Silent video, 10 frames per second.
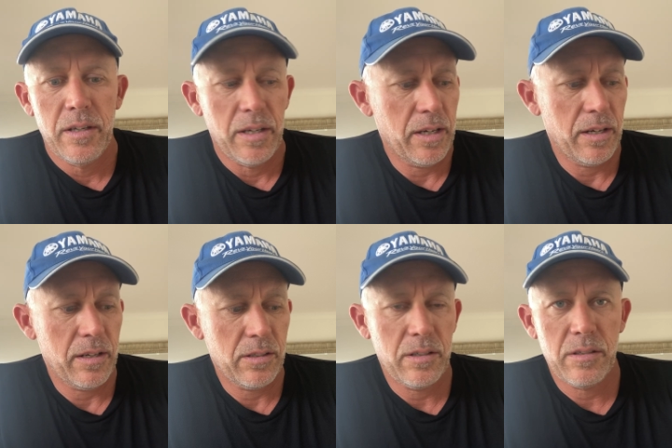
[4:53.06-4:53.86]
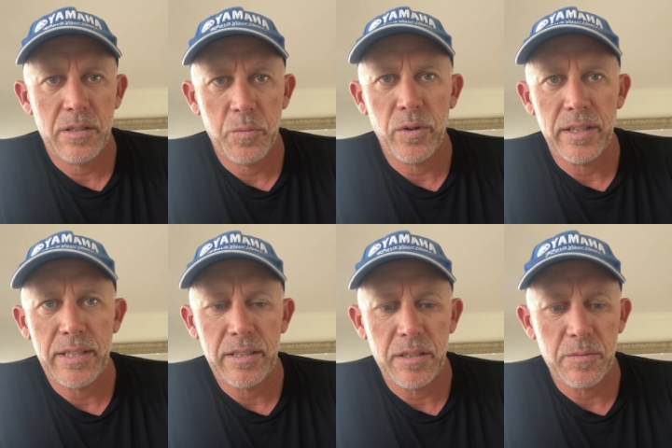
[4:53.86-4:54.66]
and Sportys
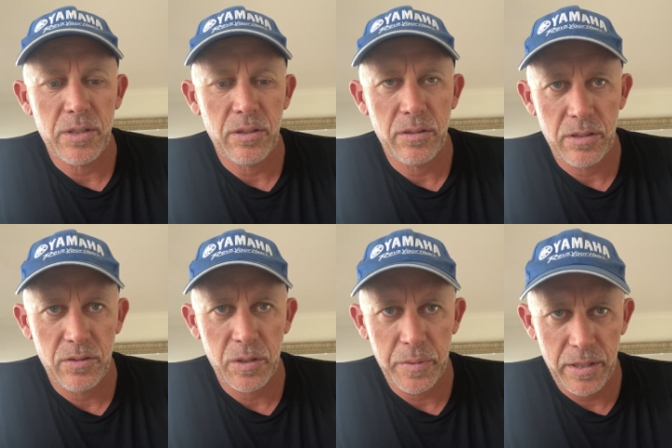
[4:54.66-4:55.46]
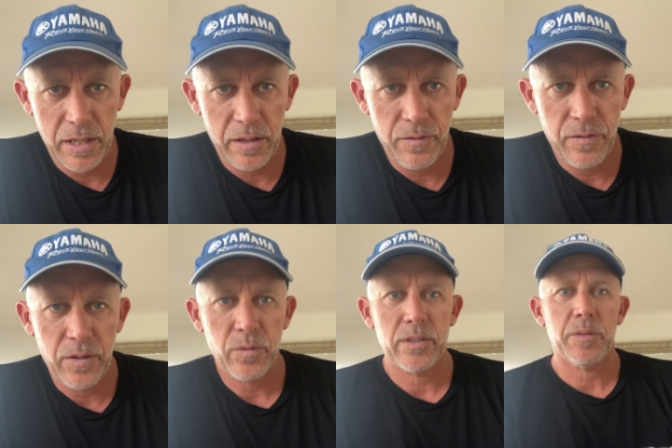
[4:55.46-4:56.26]
has them too, so drop them there if
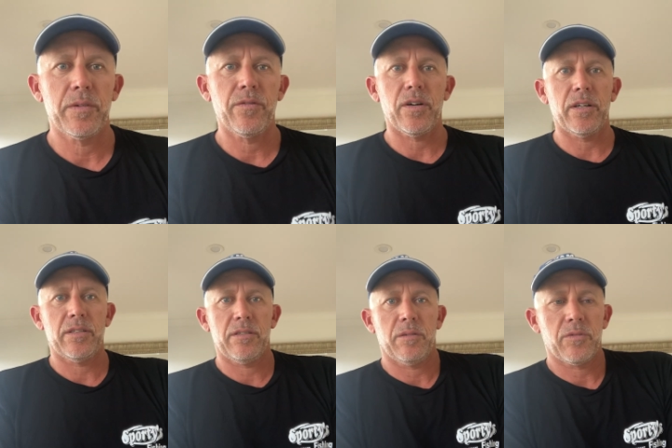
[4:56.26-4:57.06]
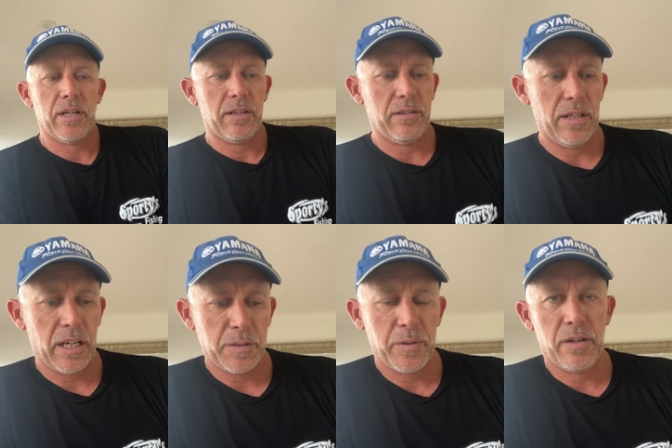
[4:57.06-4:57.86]
you want some advice, some great
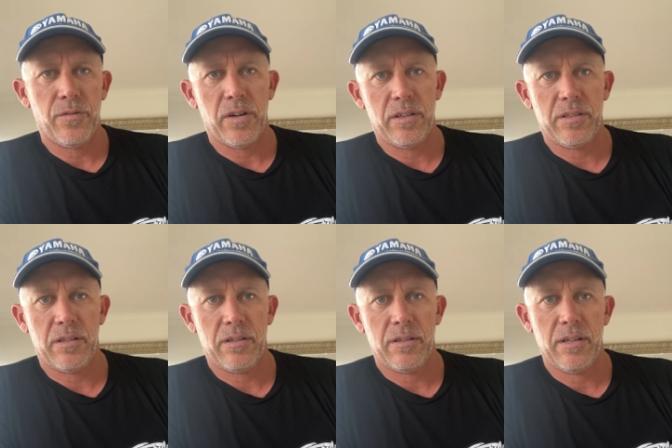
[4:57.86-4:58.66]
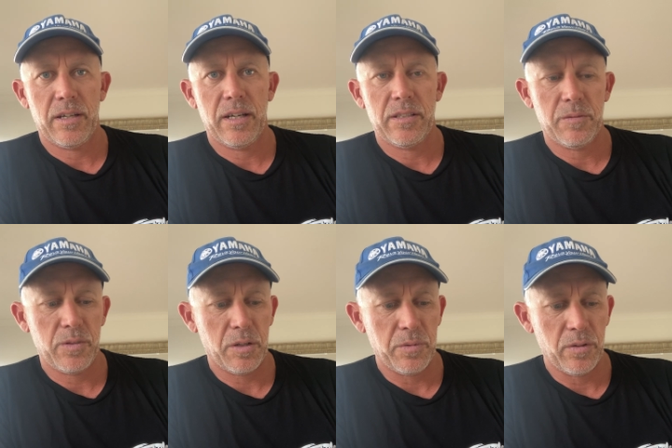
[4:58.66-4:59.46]
expert advice, and get some
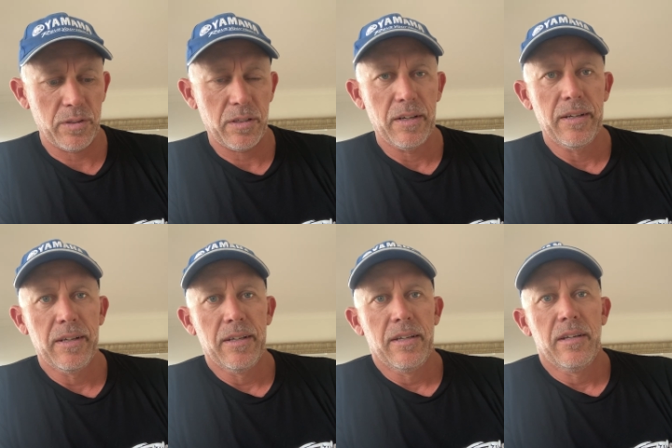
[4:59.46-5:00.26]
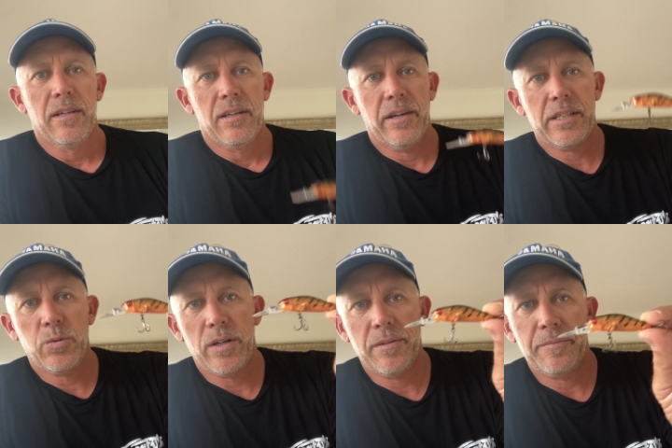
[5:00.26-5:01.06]
top lures. Next
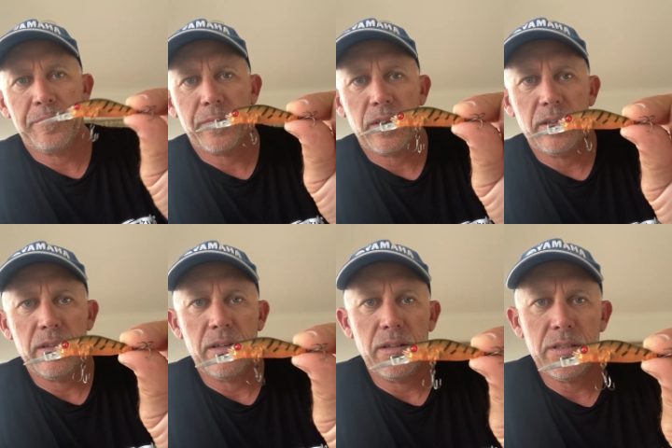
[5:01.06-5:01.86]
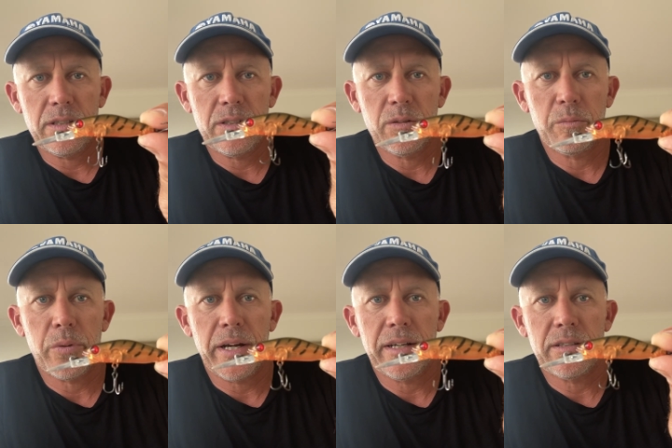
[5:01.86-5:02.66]
one This is still
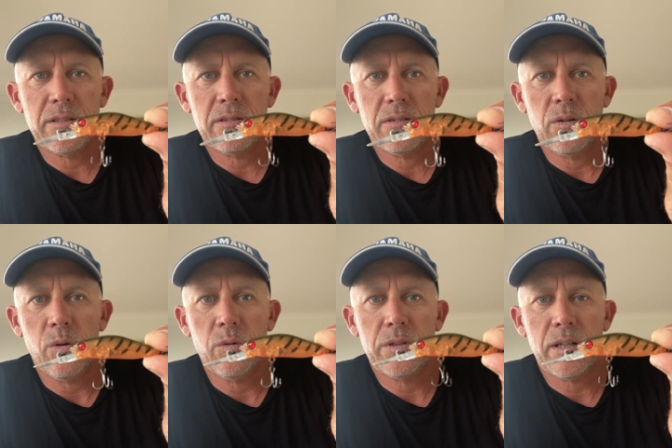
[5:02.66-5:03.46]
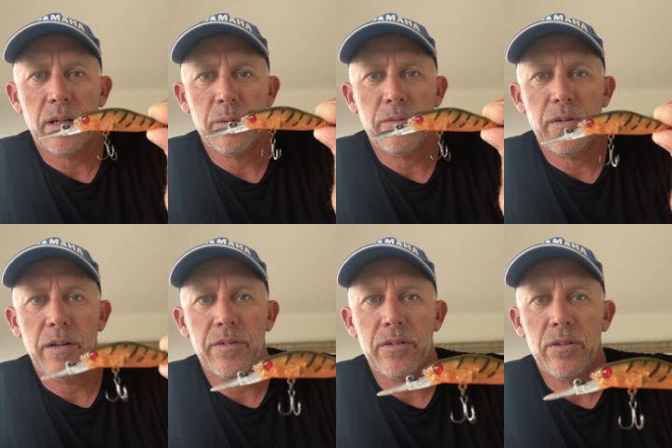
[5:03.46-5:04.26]
Brad's all-time favorite